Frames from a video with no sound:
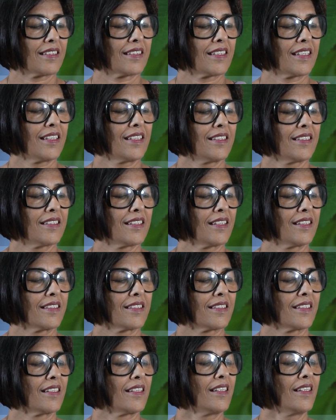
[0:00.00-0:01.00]
C C
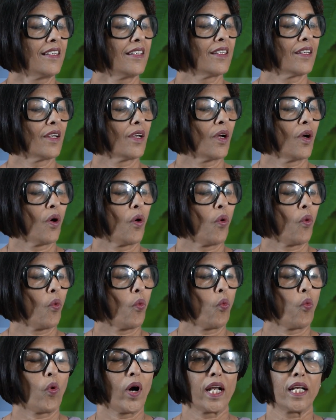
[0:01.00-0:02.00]
C
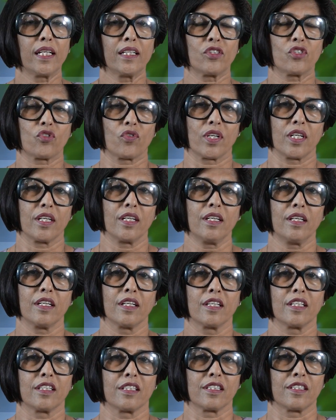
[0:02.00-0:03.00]
one three
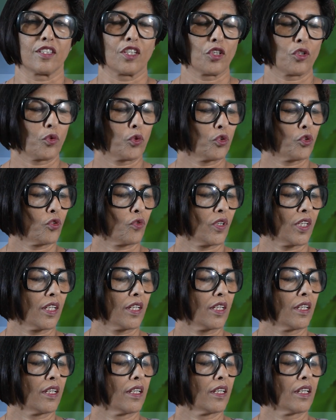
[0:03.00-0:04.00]
zero
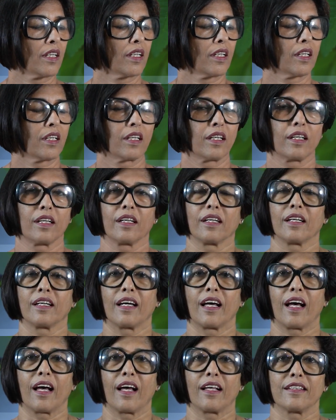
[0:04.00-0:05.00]
three.
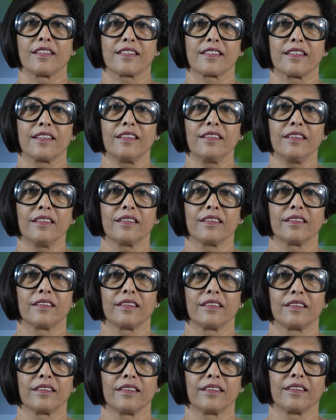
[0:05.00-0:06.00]
Answer:
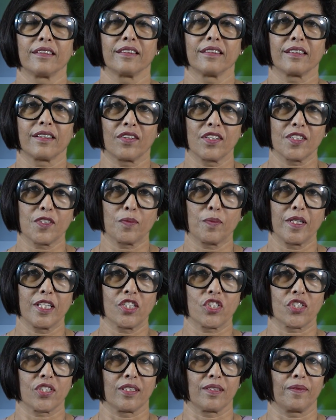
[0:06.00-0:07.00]

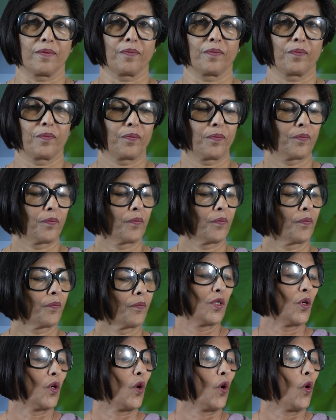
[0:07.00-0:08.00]
Chrismation.
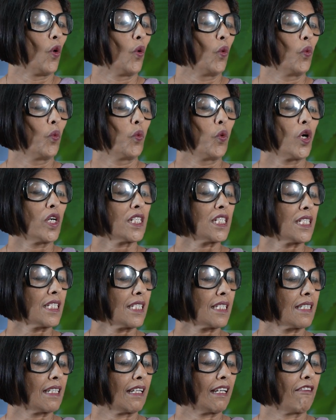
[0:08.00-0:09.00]
What
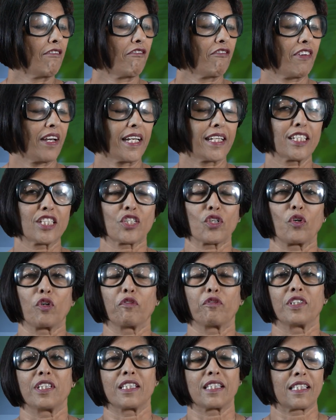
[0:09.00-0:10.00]
is the effect
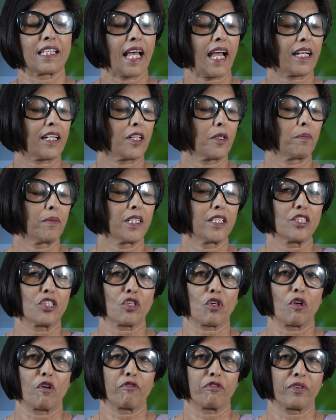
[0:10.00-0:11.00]
of the
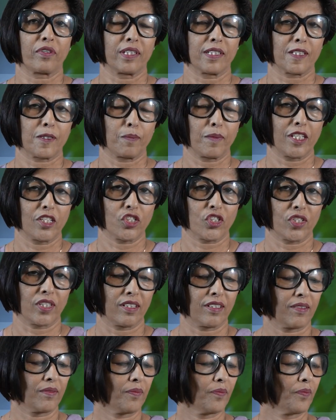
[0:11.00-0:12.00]
sacrament of Chrismation?